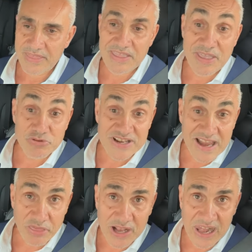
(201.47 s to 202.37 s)
And then there was
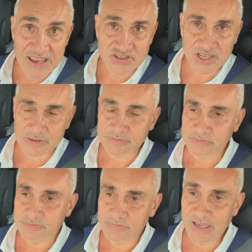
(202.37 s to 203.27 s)
another classic.
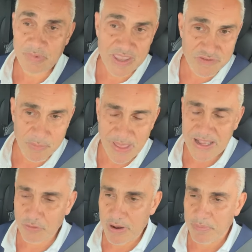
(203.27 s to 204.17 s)
Let me give you the
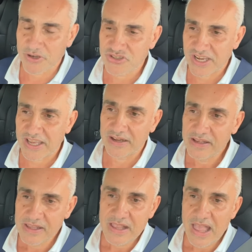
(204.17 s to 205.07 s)
market wrap in a second.